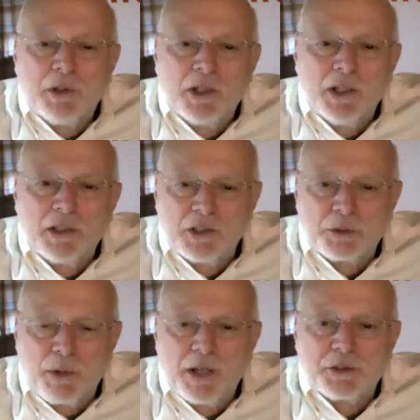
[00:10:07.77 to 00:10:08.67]
intent
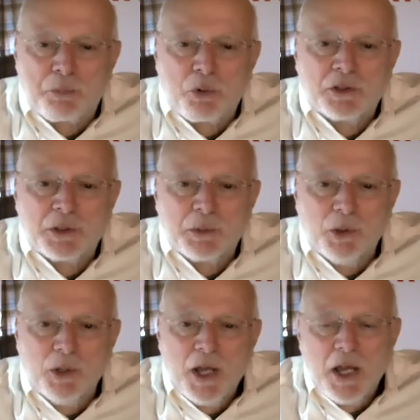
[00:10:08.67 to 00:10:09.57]
as a
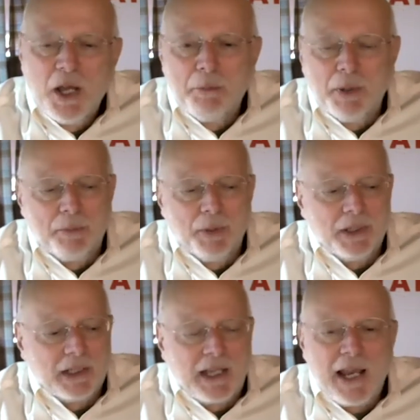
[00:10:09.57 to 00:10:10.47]
principle, but
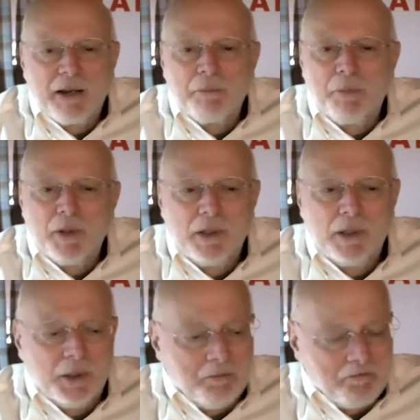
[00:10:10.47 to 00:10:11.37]
it can
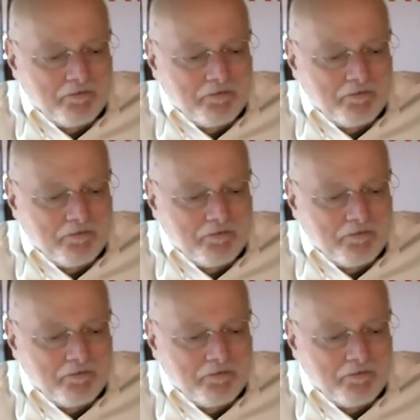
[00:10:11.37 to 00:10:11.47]
be